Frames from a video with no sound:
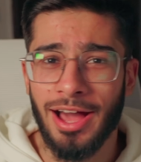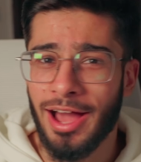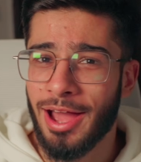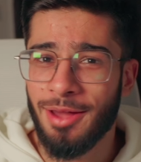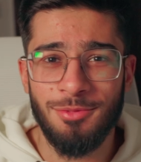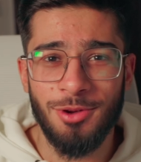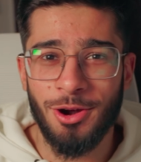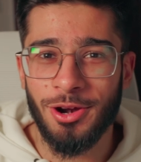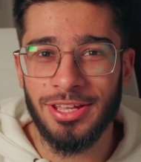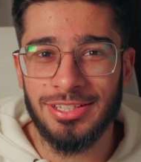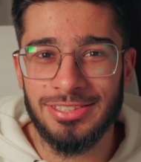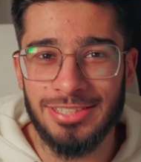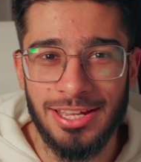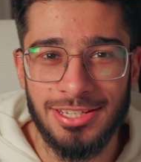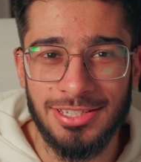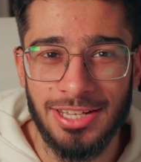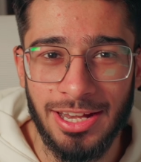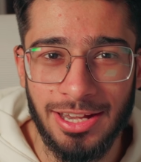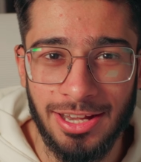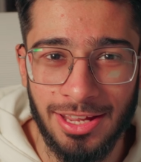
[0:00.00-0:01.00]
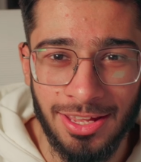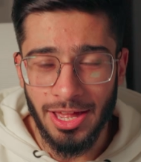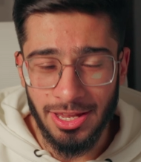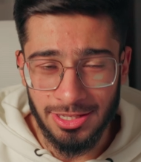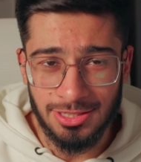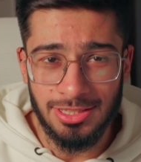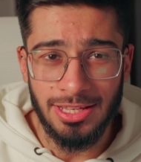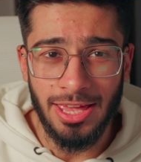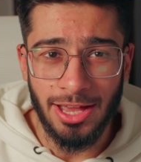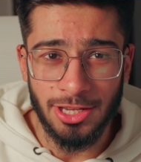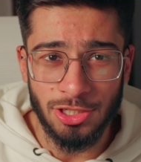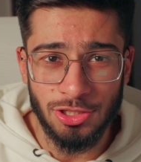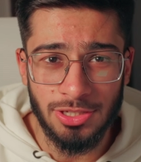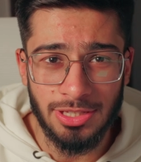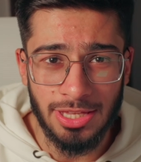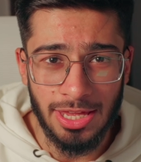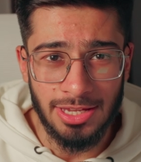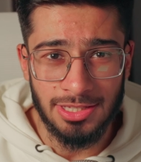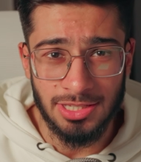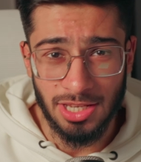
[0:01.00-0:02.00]
I'm not exaggerating. That's the actual
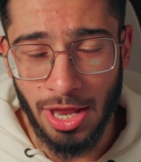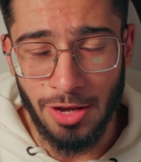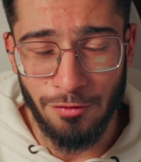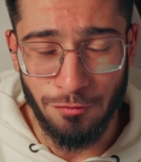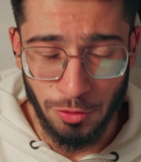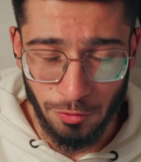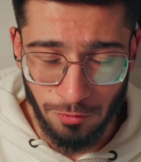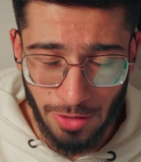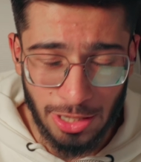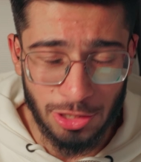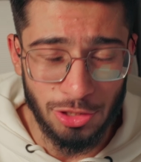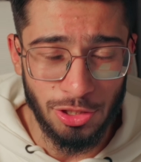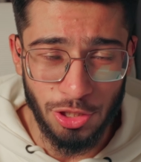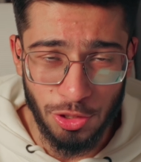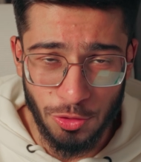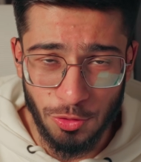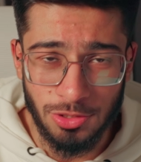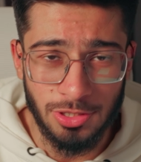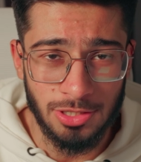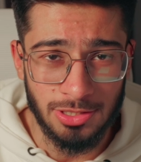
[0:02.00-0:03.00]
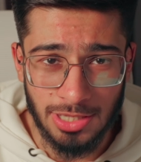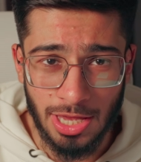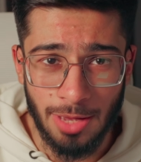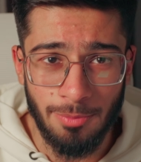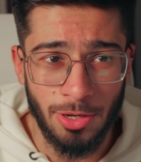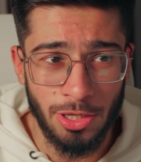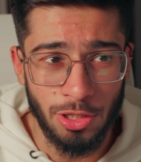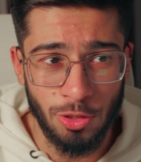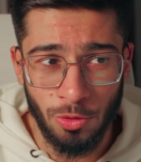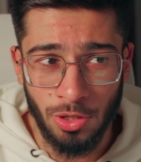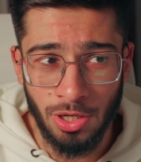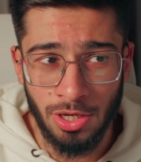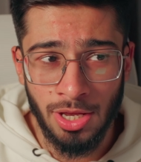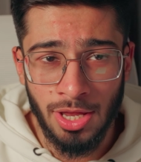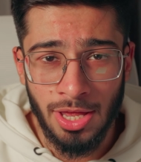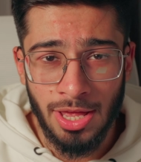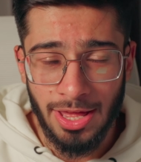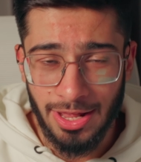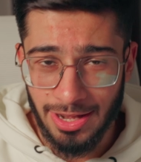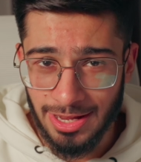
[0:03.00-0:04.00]
case, and if you've actually used this camera, you will
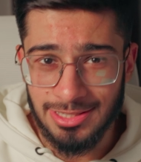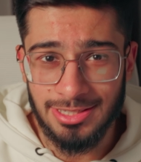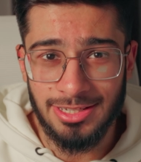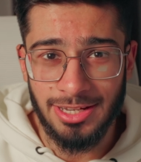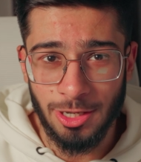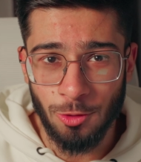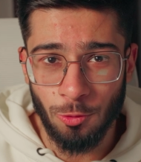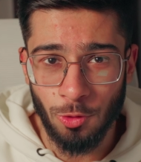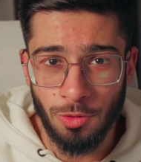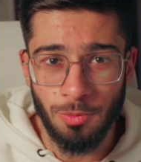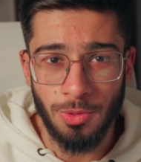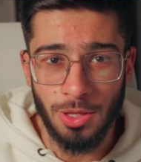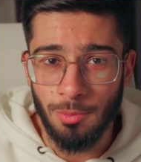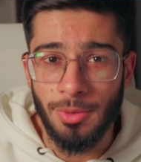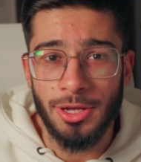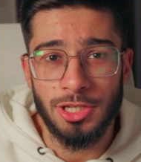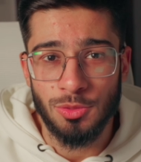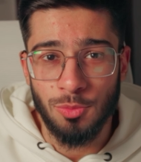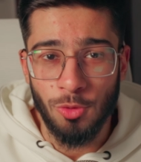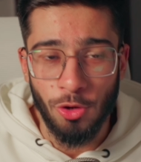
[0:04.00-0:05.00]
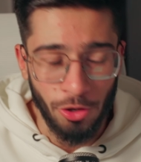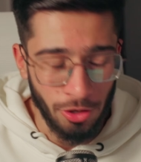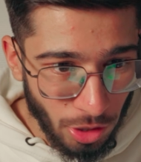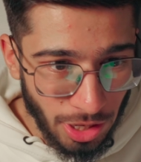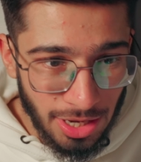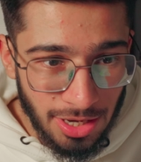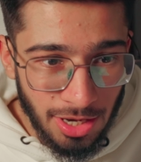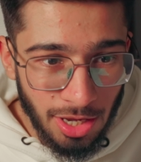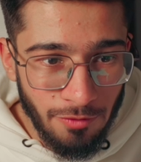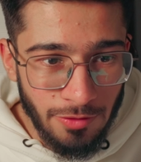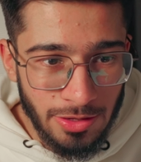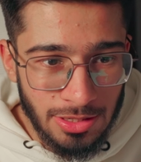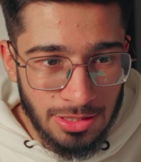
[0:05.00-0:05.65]
resonate with me much more. What I love